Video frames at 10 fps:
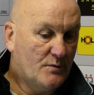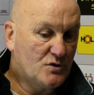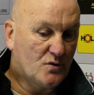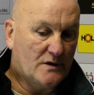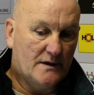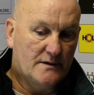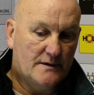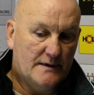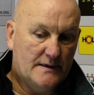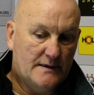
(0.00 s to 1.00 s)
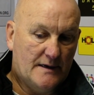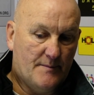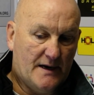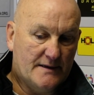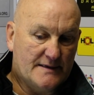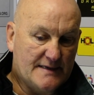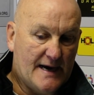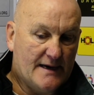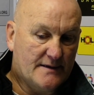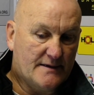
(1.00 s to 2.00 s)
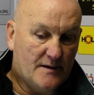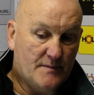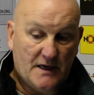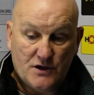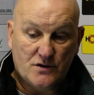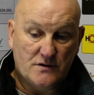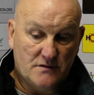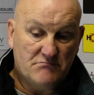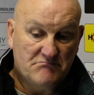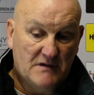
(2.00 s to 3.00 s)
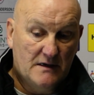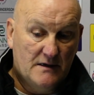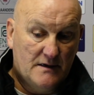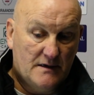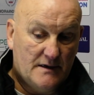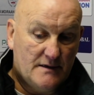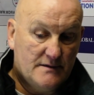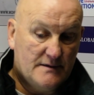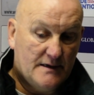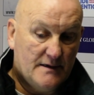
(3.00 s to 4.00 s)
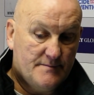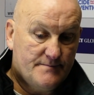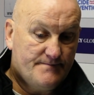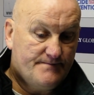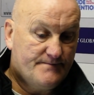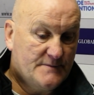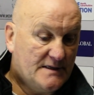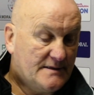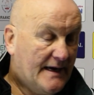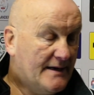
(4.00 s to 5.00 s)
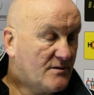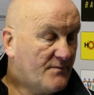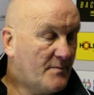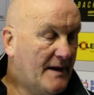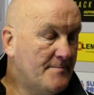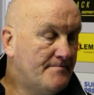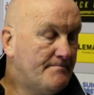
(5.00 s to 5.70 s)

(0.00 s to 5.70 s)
showed a bit of desire and determination and to get something from the game.